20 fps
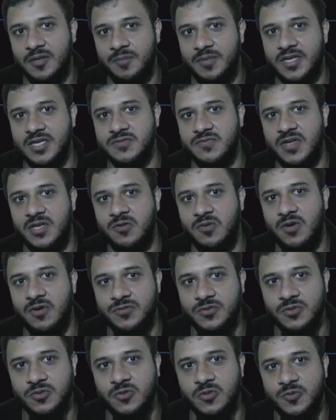place value
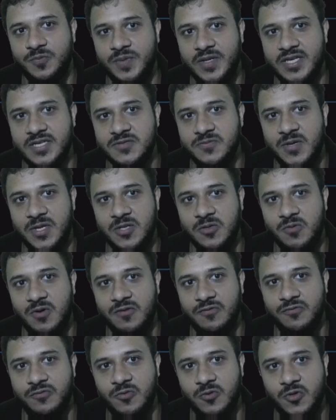of 2, place value
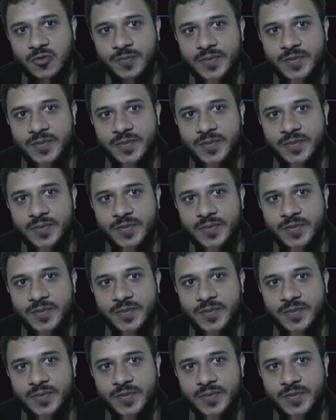of 4,